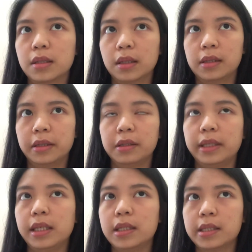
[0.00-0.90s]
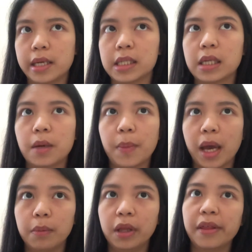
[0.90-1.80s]
clearly says in the
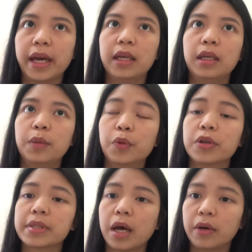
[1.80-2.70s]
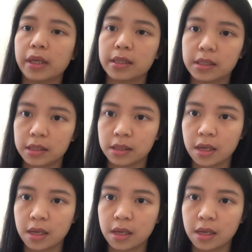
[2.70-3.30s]
Bible that He pours out His